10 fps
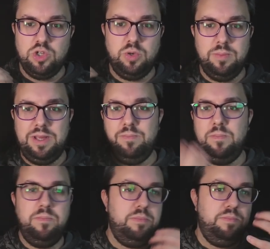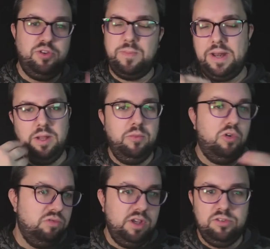Do you want to be spending
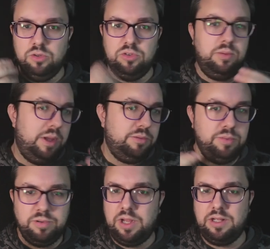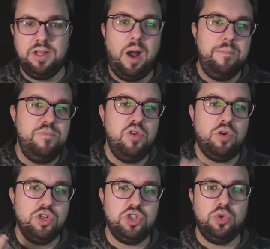more resource to be able to protect it? I'm
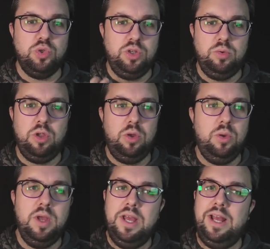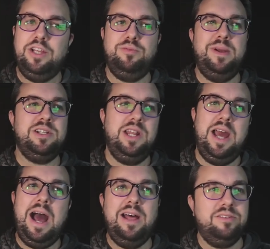not sure you do, especially
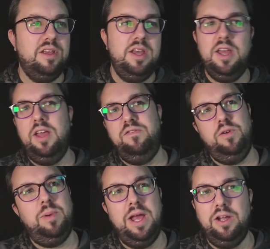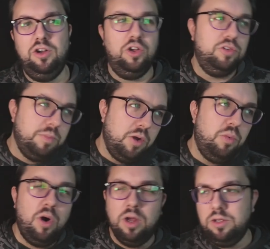as if you're playing Cosmo,
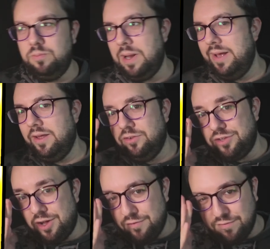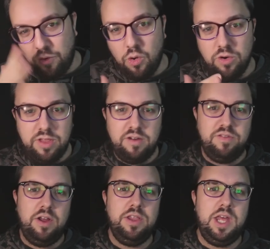what are you playing it on turn 4 and then
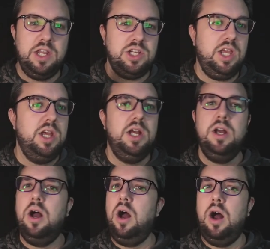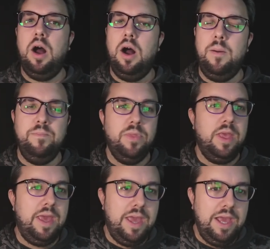floating the energy? Ah,
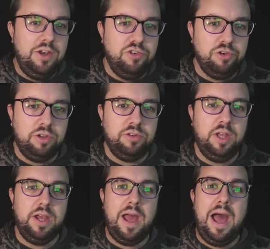interesting.